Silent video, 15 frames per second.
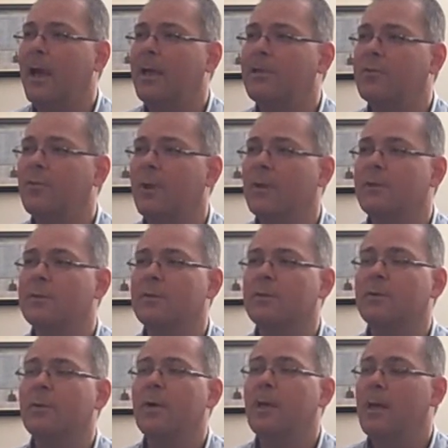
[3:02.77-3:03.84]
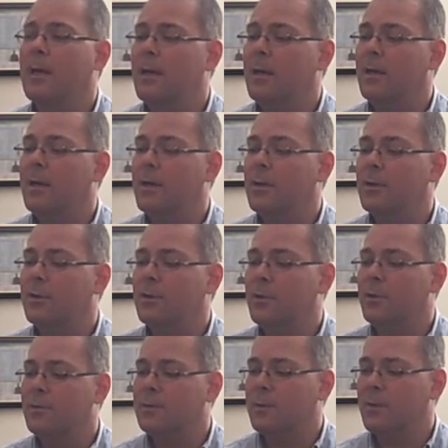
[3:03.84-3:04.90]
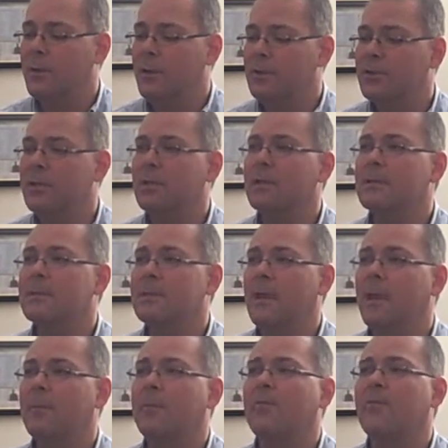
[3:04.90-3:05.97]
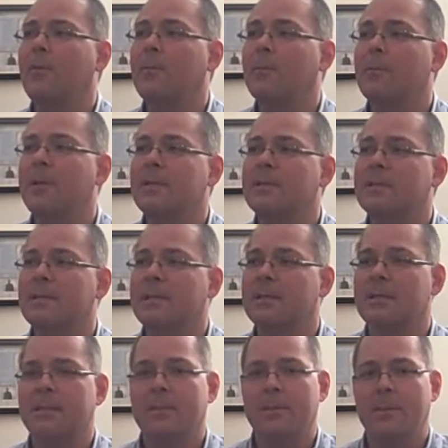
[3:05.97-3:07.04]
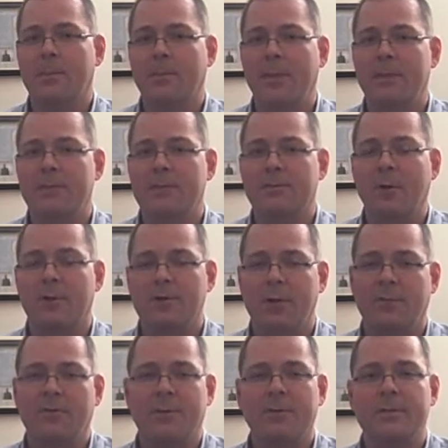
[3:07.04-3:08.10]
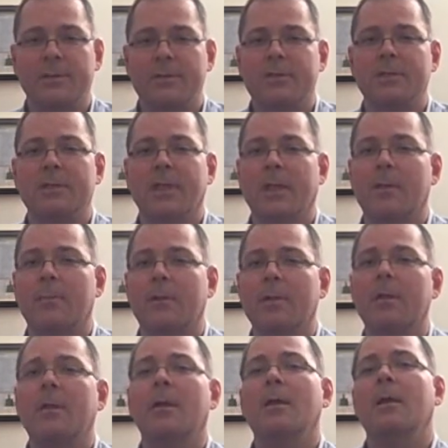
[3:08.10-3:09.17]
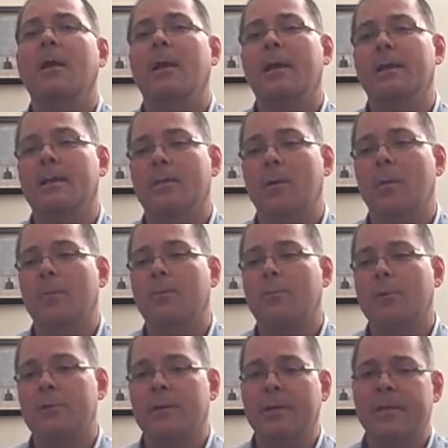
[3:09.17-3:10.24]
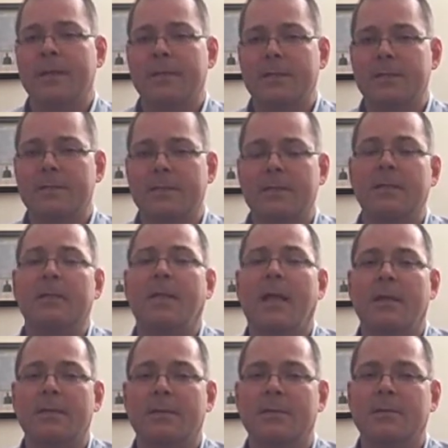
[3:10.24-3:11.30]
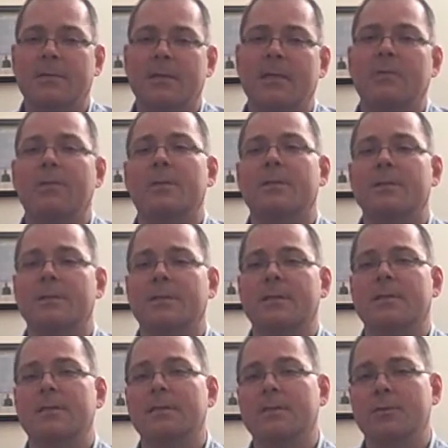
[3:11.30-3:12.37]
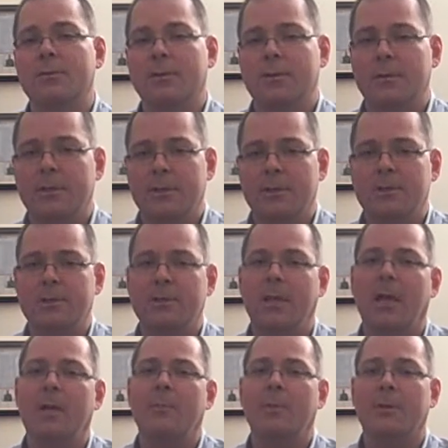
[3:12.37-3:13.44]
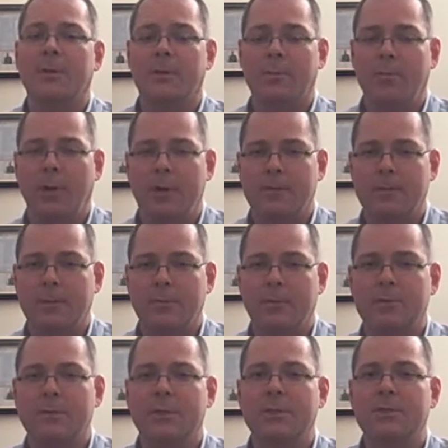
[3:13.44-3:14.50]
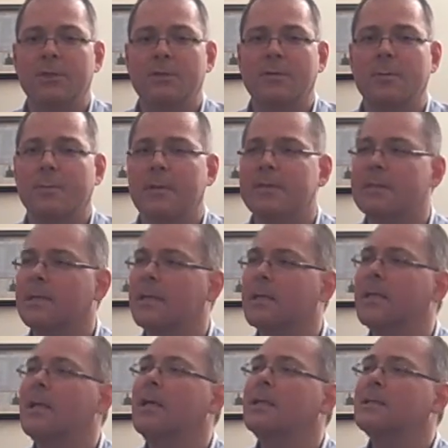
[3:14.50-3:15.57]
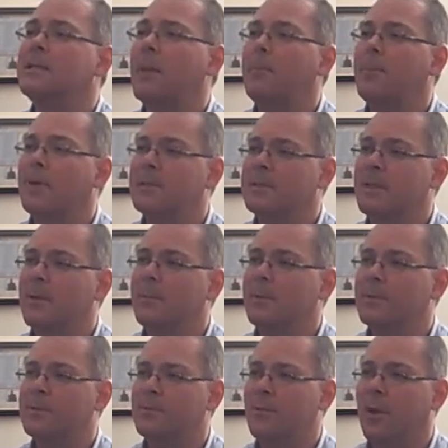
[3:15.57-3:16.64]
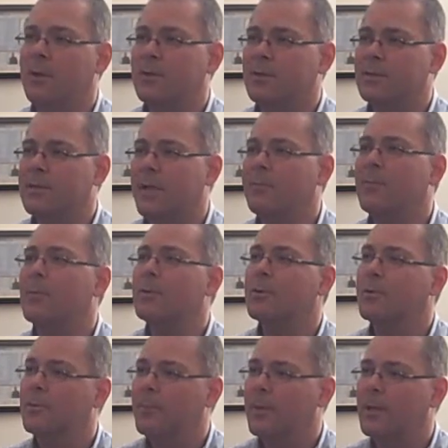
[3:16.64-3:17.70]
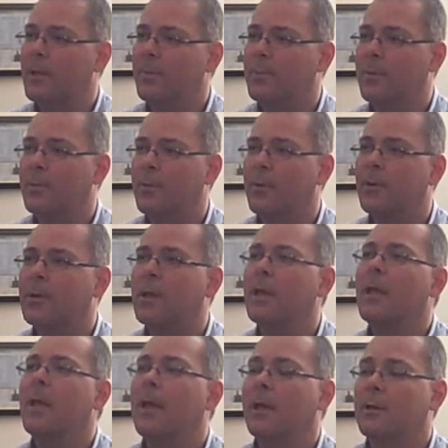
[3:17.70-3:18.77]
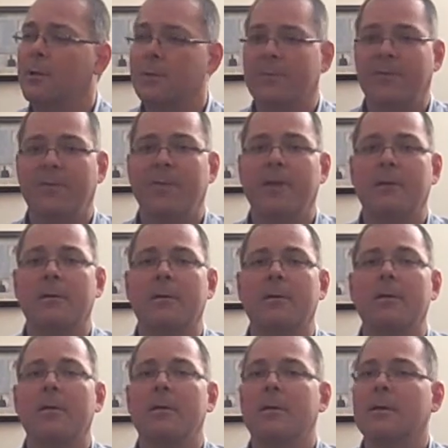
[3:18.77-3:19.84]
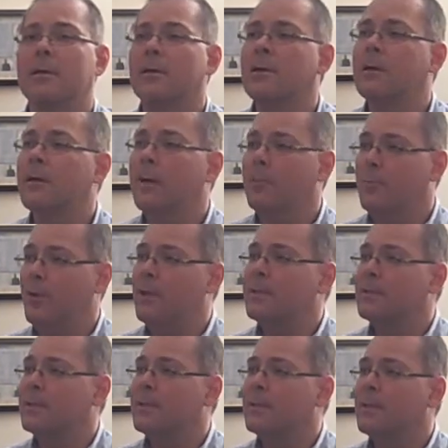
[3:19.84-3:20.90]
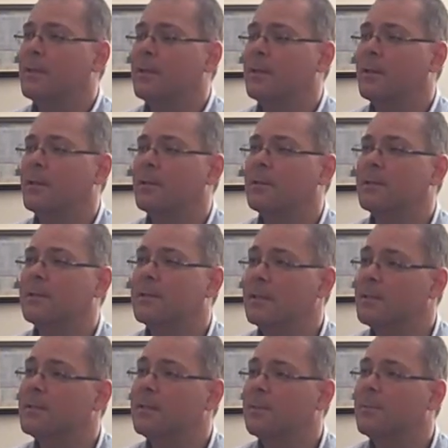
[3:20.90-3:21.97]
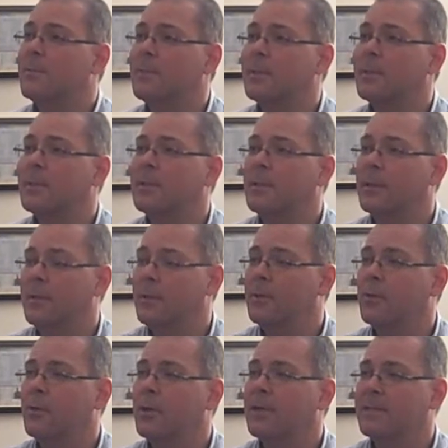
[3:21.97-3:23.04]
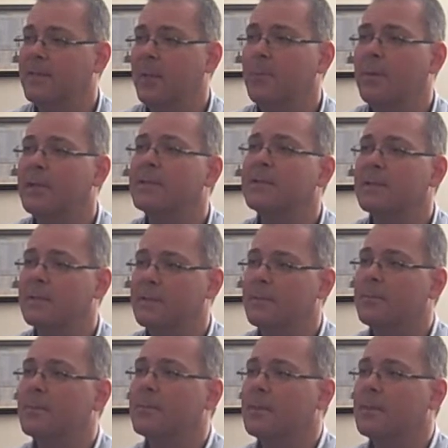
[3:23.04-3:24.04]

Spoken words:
I try to use a logical step from basically the base structure of a condition table, incorporating this in an access sequence, this into a condition type in a pricing procedure. So basically step-by-step instructions. Everyone could pick up the book and configure a pricing system in your SAP system.